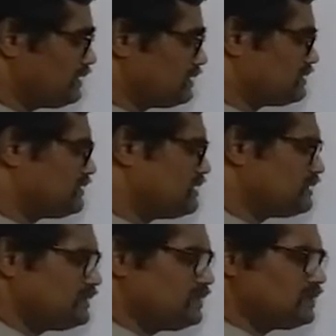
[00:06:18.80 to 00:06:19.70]
theta.
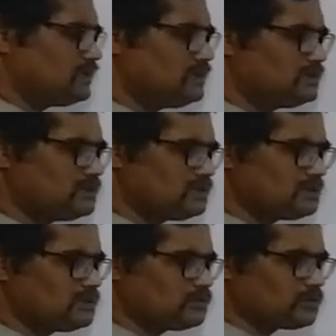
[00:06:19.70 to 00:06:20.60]
Sec theta is
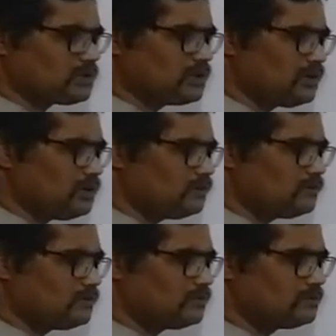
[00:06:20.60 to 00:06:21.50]
reciprocal of
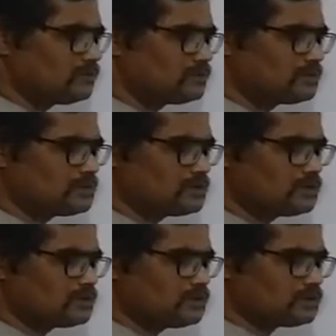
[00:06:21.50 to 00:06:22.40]

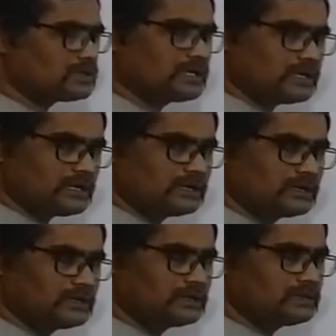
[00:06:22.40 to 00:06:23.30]
cos theta.
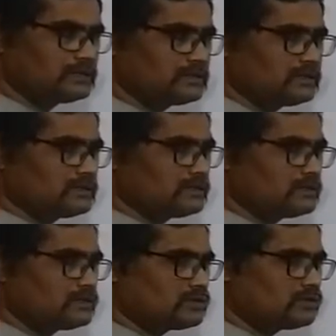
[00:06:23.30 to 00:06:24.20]

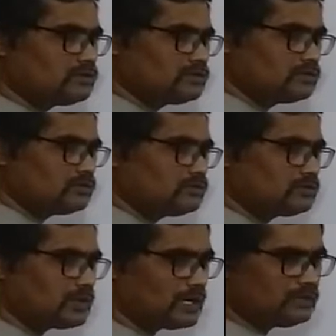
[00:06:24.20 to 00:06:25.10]
So
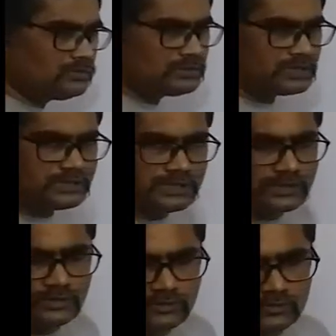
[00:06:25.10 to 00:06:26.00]
I would
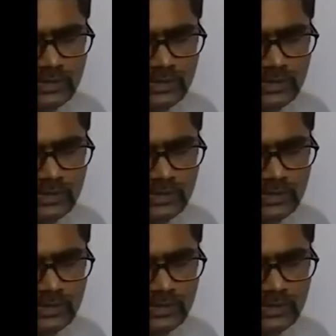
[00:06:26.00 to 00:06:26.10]
suggest you